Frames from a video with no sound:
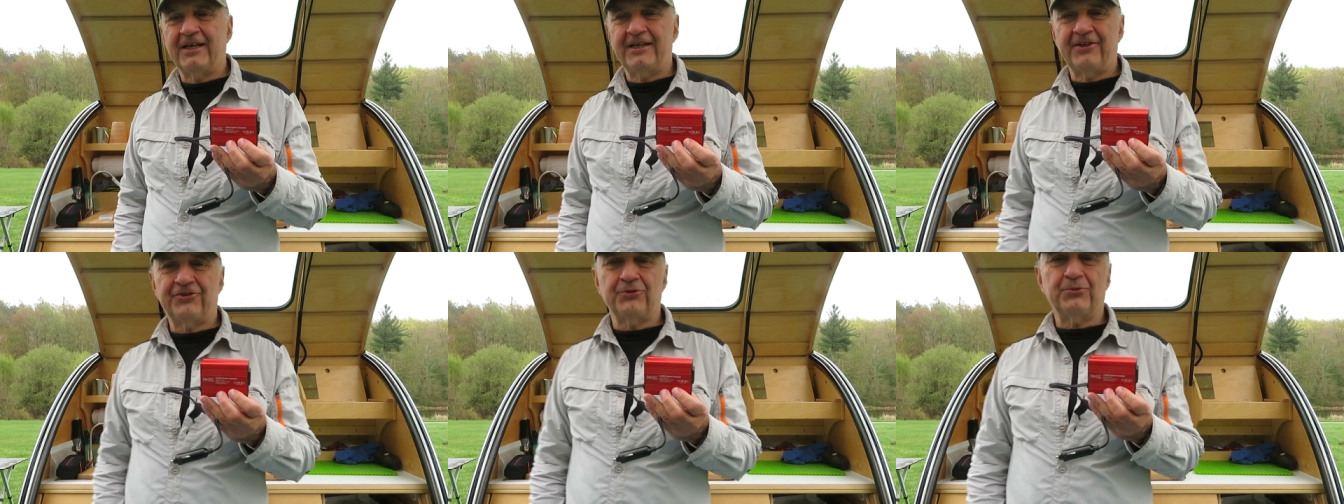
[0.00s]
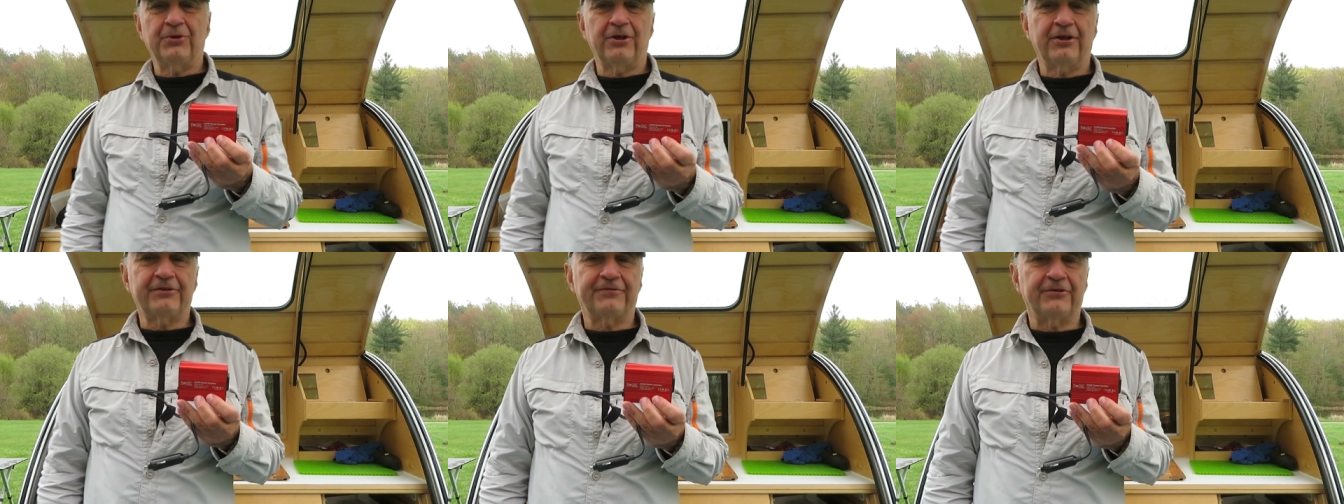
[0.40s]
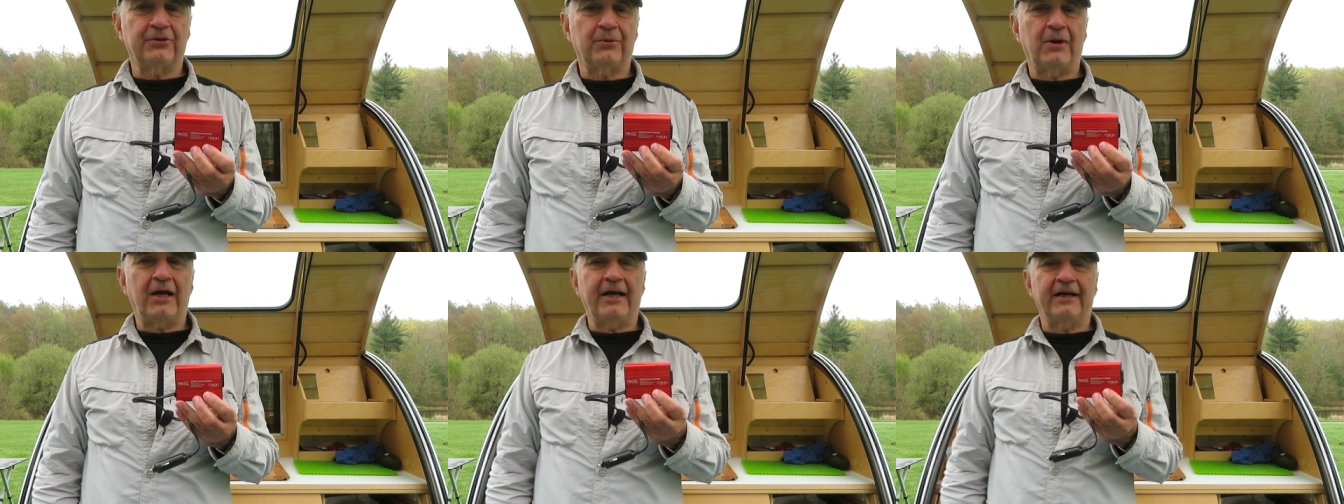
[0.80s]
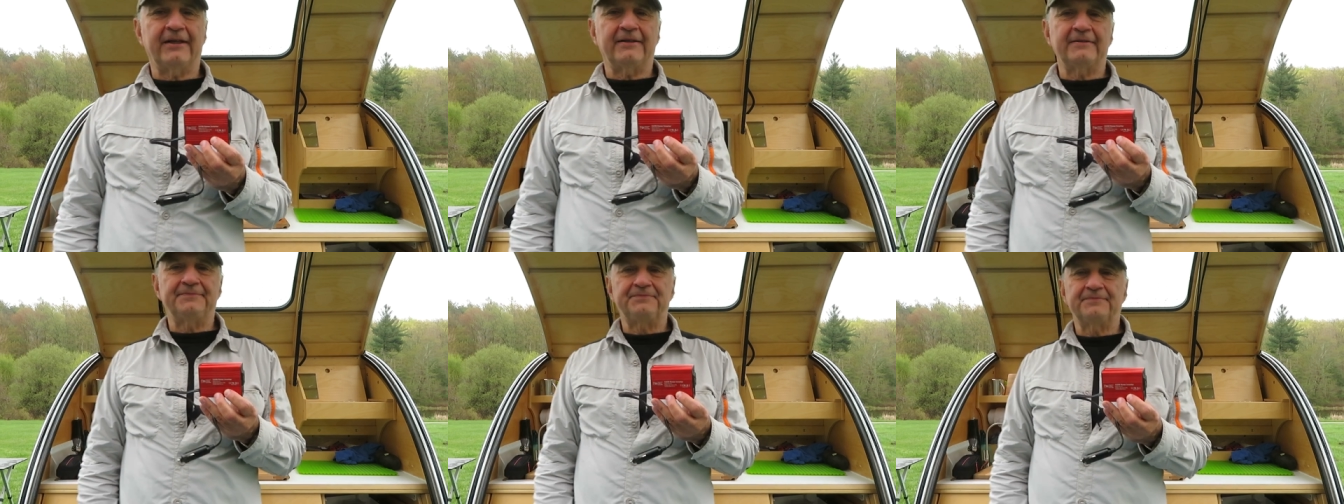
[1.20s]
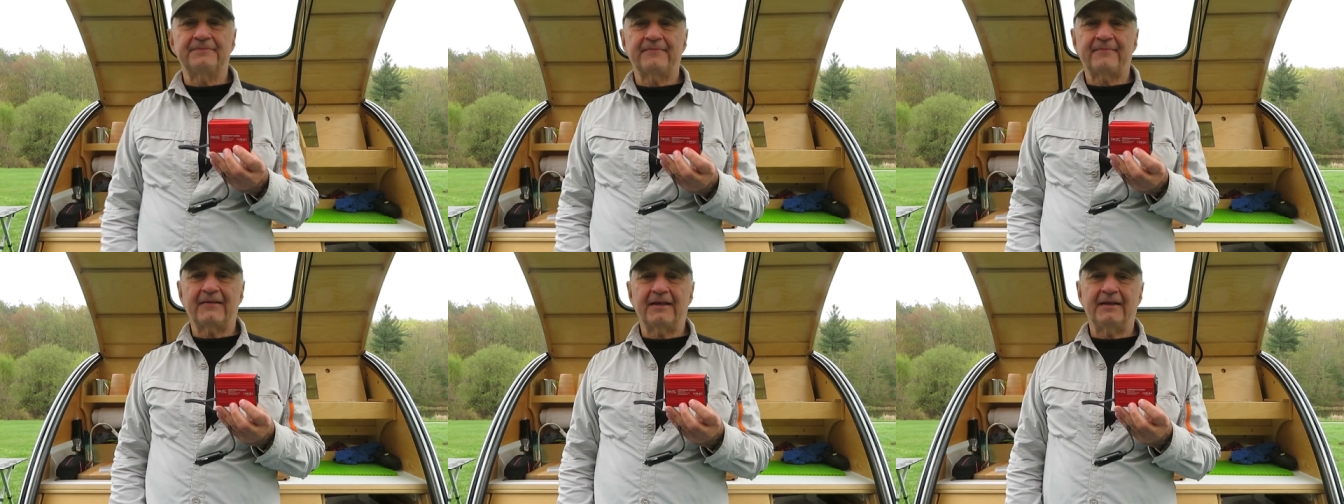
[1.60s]
it on this. It worked for a while,
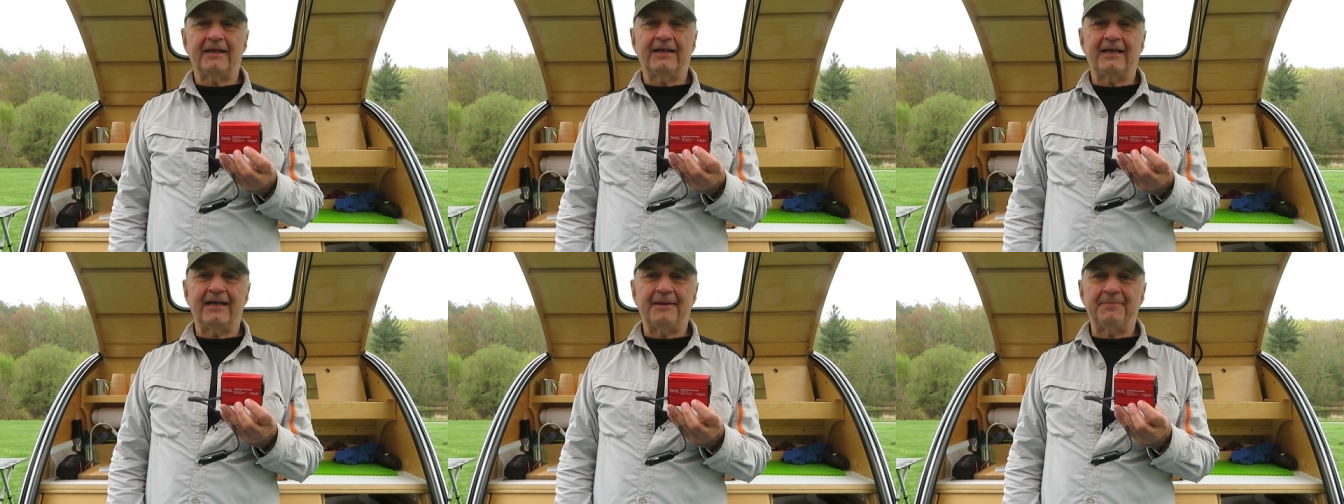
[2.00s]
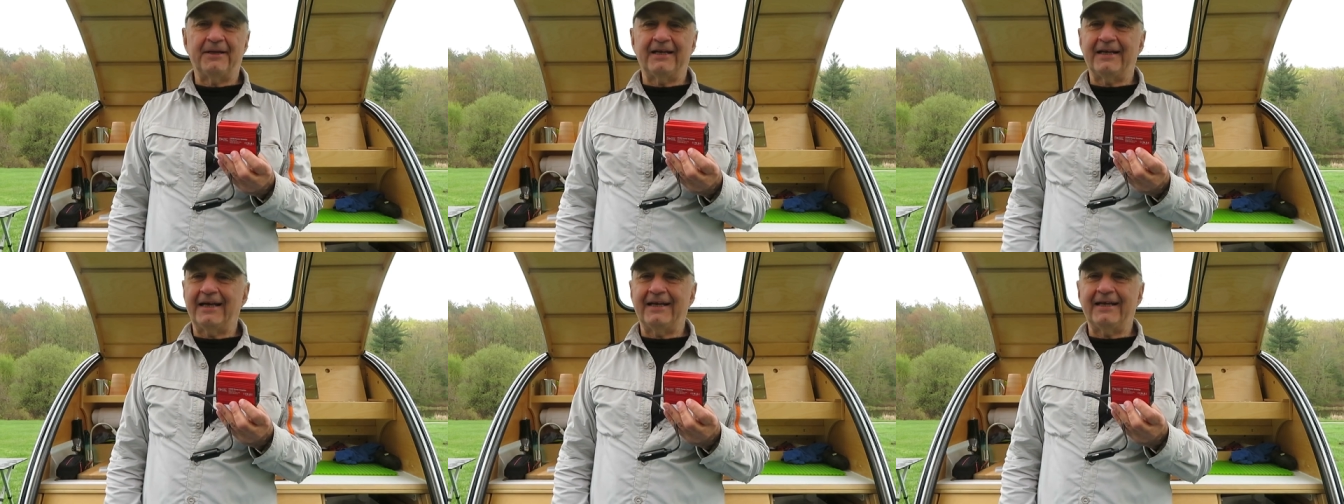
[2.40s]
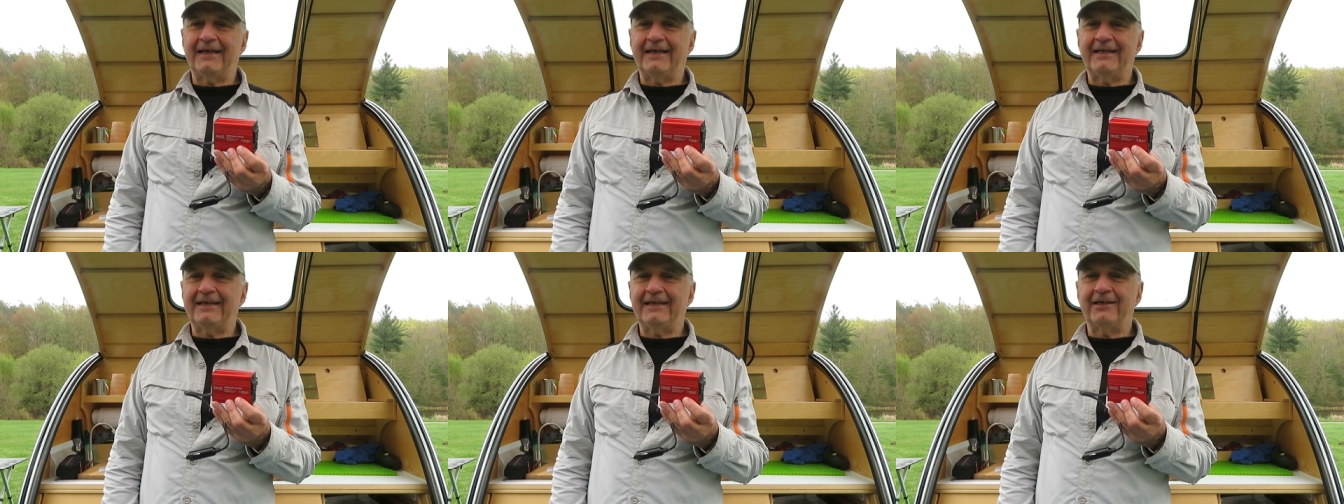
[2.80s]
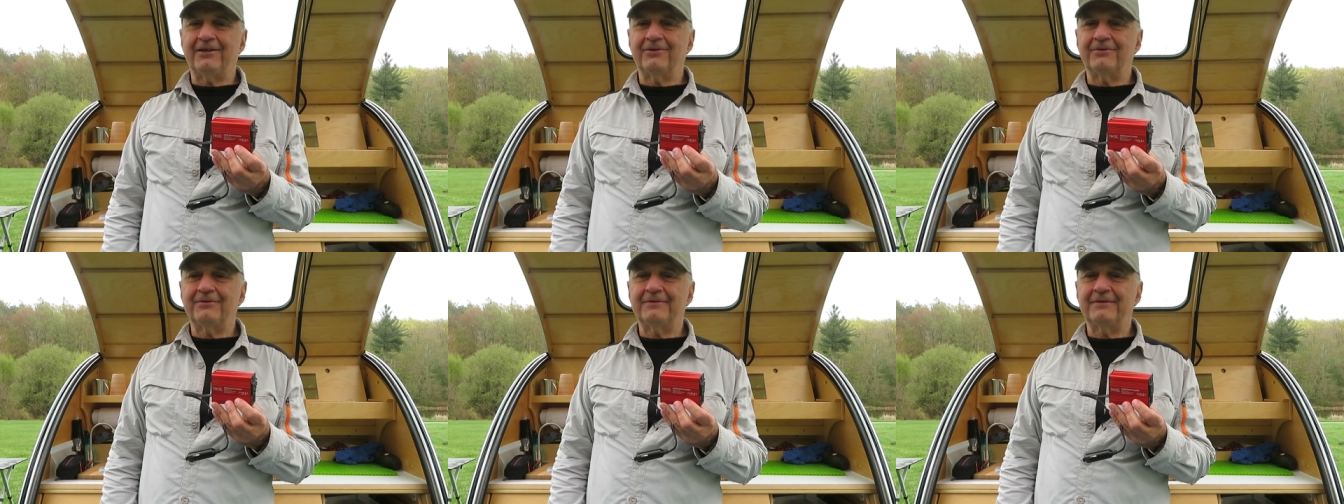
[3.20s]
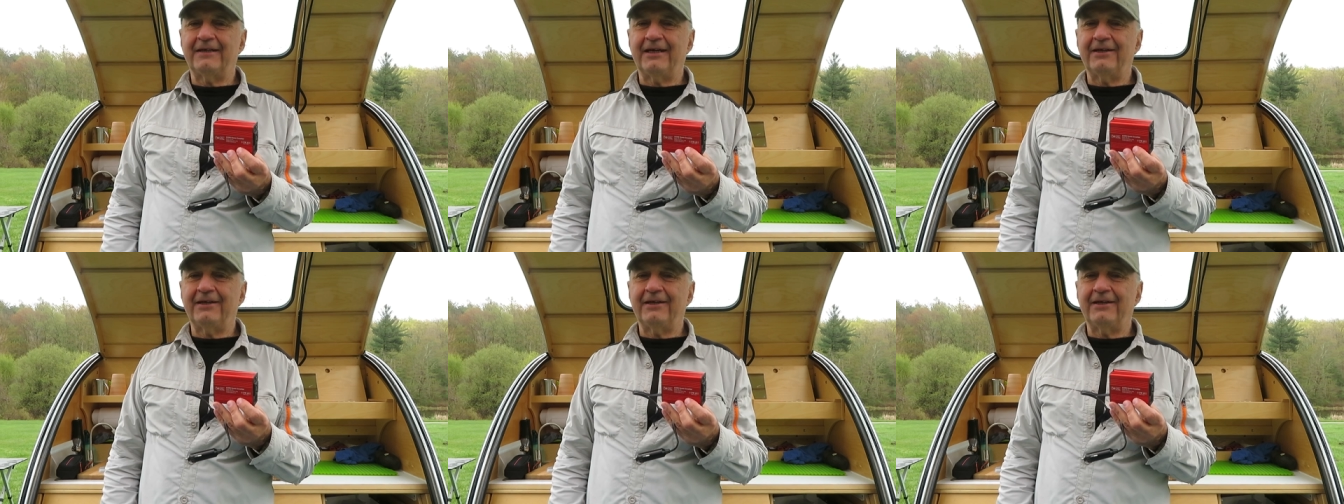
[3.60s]
uh, but I, I, you know,